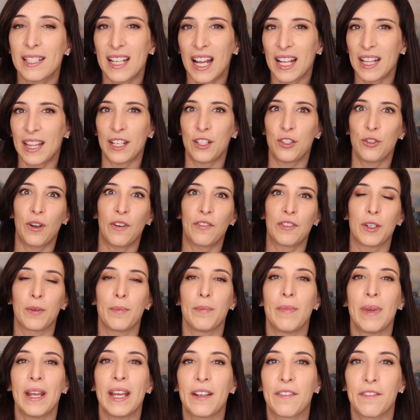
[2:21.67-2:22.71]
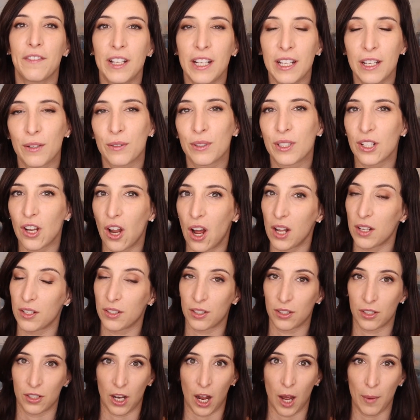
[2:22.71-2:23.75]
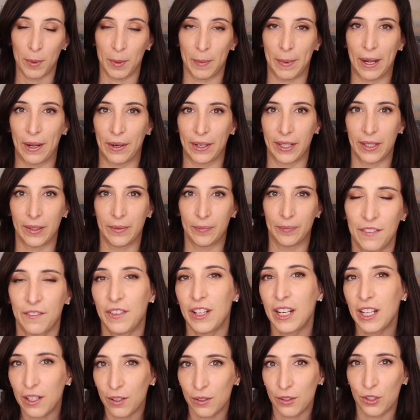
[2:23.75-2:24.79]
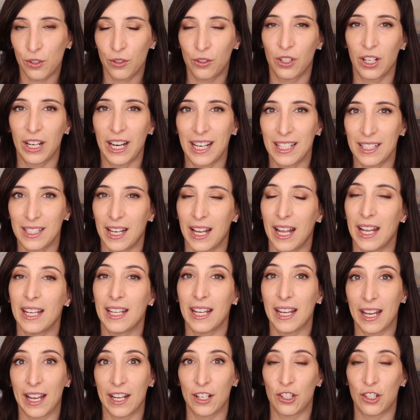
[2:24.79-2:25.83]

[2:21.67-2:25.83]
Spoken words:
not that you have to make videos non-stop about it. Videos you create today can get